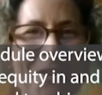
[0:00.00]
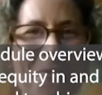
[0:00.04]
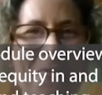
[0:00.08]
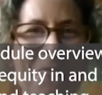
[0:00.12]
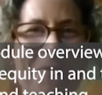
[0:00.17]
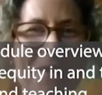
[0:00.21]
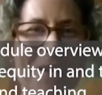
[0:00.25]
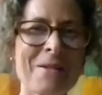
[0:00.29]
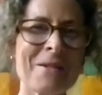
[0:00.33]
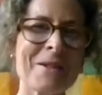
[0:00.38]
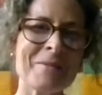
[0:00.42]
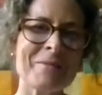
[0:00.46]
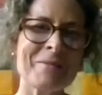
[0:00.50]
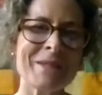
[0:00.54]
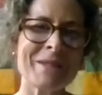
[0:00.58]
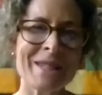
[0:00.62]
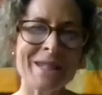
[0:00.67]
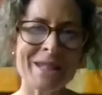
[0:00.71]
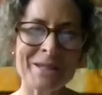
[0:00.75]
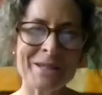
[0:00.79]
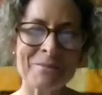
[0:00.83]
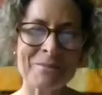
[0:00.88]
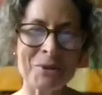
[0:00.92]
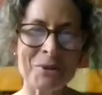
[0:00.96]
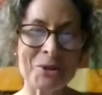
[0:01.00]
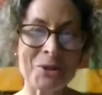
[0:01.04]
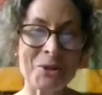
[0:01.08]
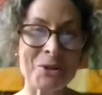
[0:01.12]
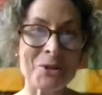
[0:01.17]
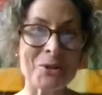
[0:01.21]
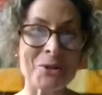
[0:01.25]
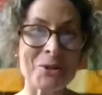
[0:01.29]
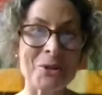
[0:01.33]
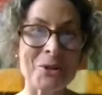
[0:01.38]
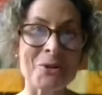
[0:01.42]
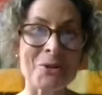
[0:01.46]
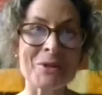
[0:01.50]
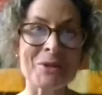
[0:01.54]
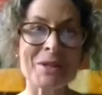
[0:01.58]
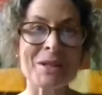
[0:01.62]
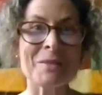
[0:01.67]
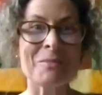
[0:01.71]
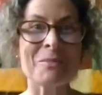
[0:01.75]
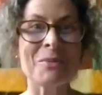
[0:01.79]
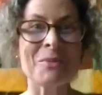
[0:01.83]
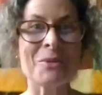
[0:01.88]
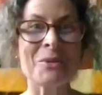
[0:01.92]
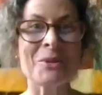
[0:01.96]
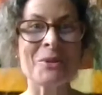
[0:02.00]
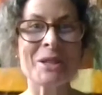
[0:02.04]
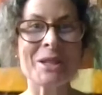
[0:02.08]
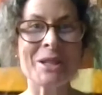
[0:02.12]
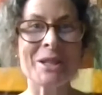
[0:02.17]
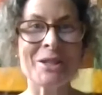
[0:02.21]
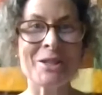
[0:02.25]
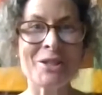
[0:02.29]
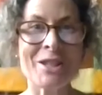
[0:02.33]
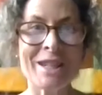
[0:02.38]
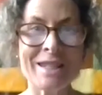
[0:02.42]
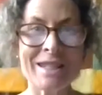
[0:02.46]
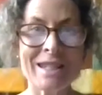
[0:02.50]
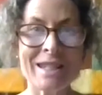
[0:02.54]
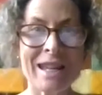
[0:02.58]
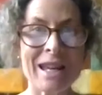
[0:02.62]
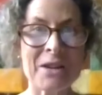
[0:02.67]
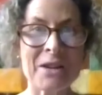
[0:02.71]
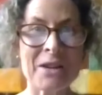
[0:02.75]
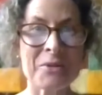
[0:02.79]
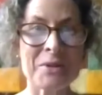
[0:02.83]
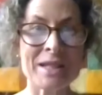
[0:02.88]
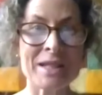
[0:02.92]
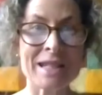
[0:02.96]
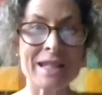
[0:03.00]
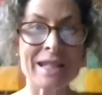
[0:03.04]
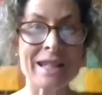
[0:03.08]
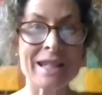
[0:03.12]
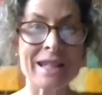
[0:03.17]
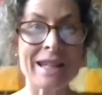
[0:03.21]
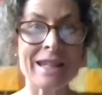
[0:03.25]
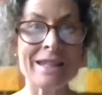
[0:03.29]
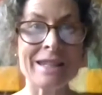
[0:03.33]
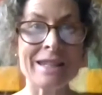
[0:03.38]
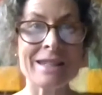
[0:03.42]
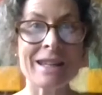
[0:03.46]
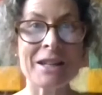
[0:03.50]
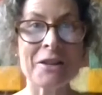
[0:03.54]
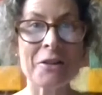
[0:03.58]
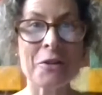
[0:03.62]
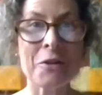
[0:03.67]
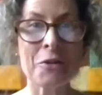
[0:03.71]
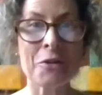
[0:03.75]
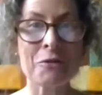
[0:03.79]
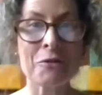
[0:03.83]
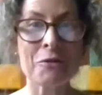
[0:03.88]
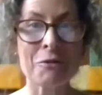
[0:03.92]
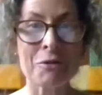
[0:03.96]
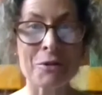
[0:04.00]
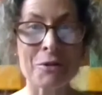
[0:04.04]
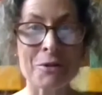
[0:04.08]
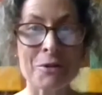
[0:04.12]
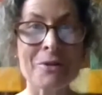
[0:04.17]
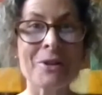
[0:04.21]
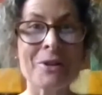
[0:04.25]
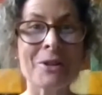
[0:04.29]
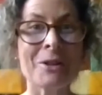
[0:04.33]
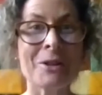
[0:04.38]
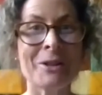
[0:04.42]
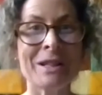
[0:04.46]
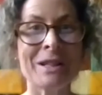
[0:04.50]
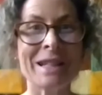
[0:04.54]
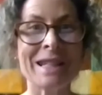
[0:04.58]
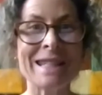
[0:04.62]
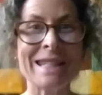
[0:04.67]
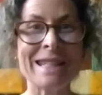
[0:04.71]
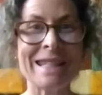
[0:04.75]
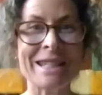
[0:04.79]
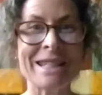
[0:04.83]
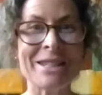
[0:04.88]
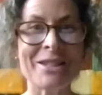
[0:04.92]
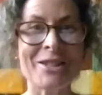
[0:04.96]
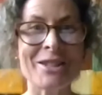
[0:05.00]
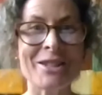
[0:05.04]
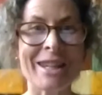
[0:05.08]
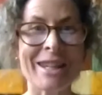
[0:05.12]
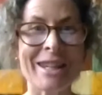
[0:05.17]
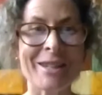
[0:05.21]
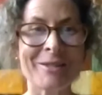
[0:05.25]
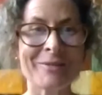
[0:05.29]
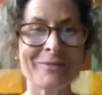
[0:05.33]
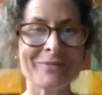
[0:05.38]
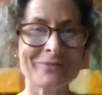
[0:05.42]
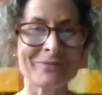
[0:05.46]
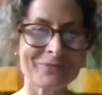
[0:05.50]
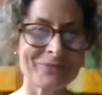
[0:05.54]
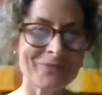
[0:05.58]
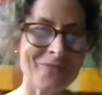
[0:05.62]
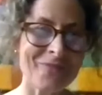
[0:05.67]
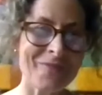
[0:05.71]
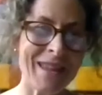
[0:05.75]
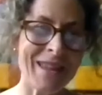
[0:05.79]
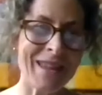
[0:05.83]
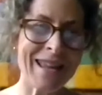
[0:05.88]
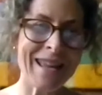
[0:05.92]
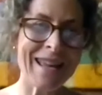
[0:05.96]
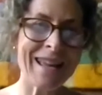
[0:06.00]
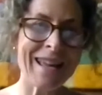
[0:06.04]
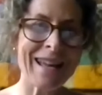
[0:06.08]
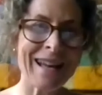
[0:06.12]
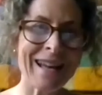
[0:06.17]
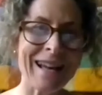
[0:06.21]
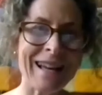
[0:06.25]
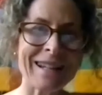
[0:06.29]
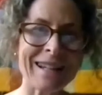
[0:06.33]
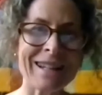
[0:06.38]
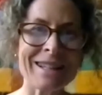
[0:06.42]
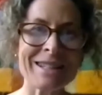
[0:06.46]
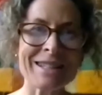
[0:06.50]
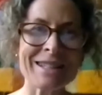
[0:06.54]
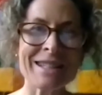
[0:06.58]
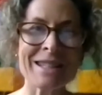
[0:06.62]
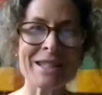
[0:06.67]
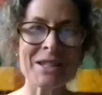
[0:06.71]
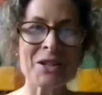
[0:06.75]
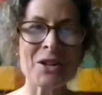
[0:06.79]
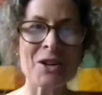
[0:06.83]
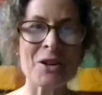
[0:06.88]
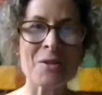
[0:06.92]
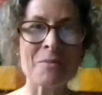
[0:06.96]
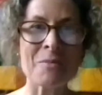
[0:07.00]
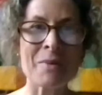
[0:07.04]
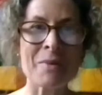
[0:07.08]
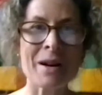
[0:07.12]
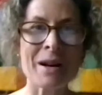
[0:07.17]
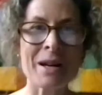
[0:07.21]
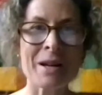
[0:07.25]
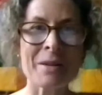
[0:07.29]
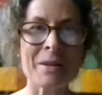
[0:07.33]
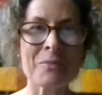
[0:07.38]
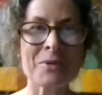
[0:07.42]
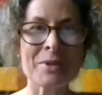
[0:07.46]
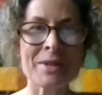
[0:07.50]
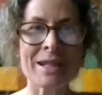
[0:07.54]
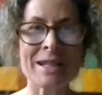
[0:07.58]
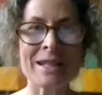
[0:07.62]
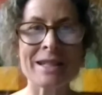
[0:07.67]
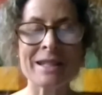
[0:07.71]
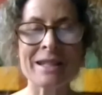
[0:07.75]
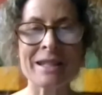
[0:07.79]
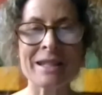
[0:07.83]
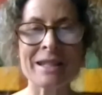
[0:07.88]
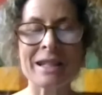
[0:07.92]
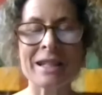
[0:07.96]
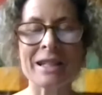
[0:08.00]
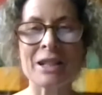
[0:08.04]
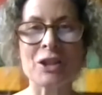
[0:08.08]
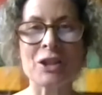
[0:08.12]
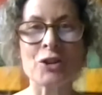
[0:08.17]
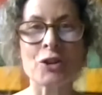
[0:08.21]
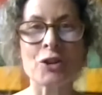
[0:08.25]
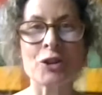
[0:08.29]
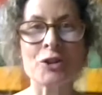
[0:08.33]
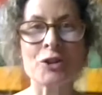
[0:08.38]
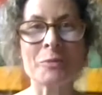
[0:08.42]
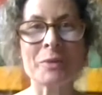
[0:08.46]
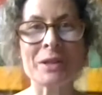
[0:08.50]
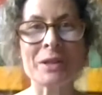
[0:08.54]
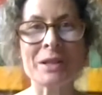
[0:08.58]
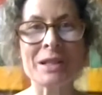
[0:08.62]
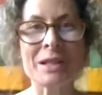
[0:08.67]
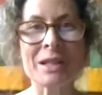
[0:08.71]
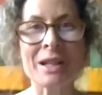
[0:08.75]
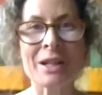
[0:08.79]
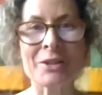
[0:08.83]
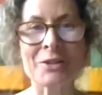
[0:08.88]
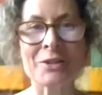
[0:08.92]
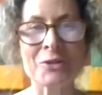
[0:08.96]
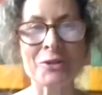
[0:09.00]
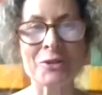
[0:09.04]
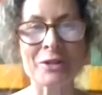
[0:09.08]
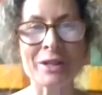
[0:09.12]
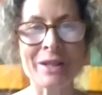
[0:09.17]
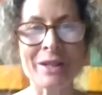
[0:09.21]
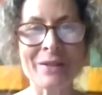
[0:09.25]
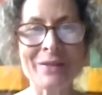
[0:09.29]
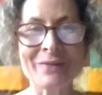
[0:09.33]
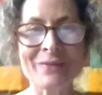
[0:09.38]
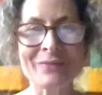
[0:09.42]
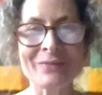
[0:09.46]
Welcome to this module on supporting gender equity in and through learning and teaching. I'd like to start by presenting an acknowledgement to country.